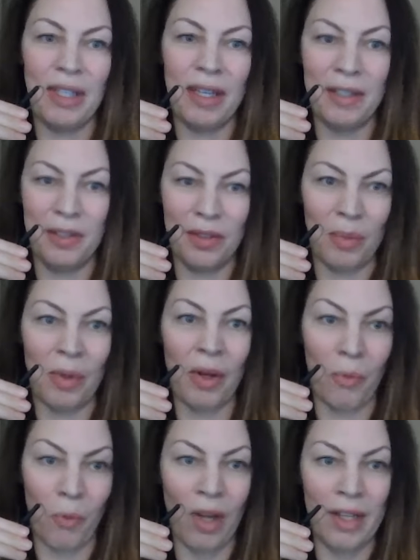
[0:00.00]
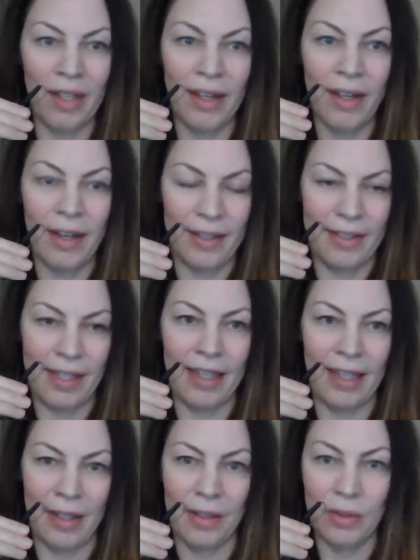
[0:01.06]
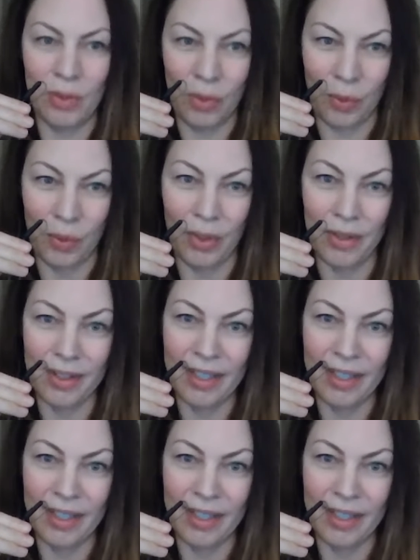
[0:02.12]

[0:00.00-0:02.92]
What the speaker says: be hinged upon one dating tool.